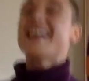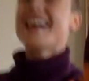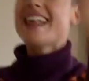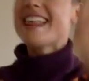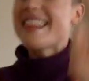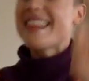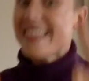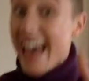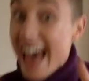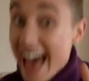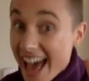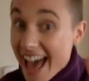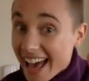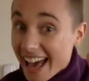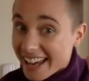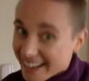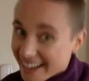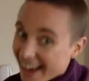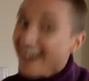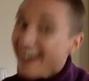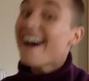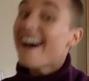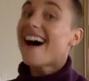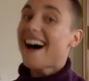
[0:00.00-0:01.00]
Then
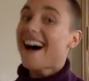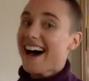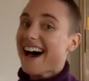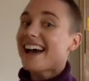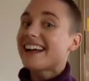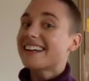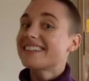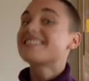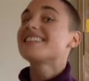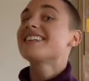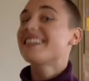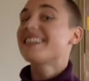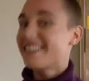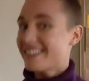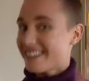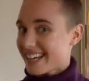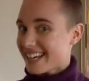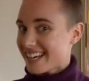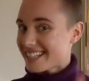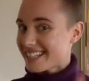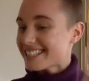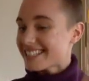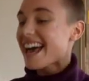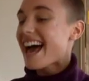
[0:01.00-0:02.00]
I did
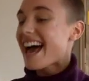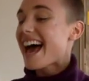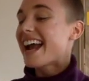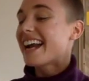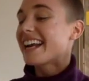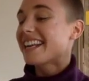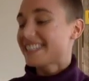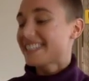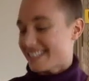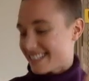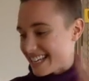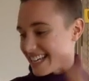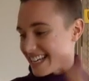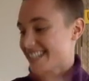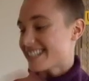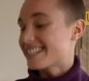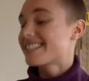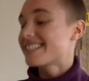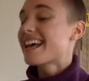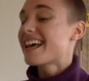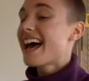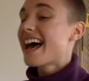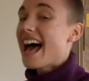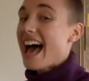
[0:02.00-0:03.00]
this and this
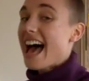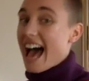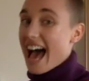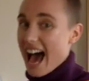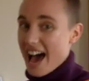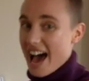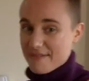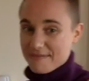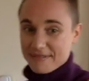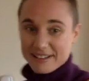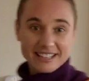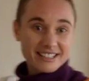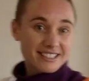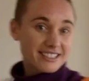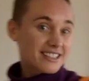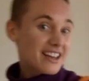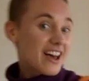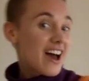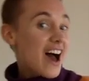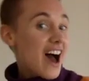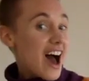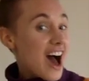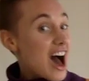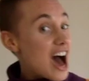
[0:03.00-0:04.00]
happened.
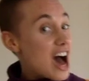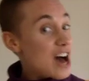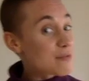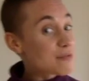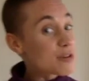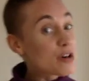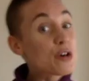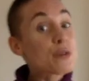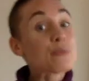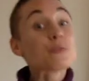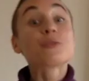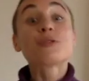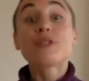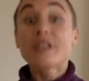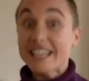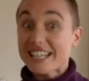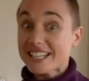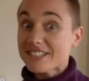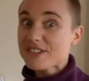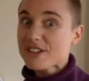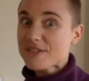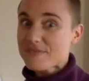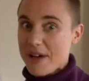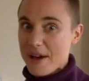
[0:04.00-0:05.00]
Please
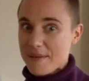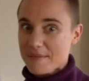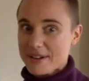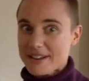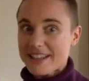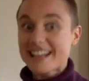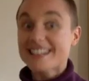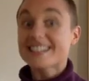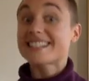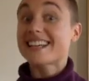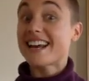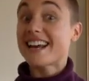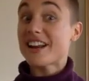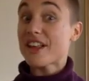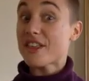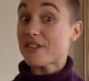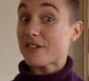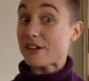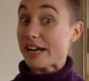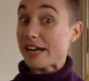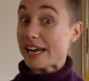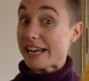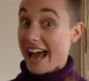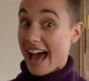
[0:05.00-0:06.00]
remember that to get a
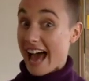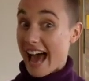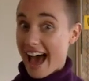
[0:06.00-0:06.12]
3.5,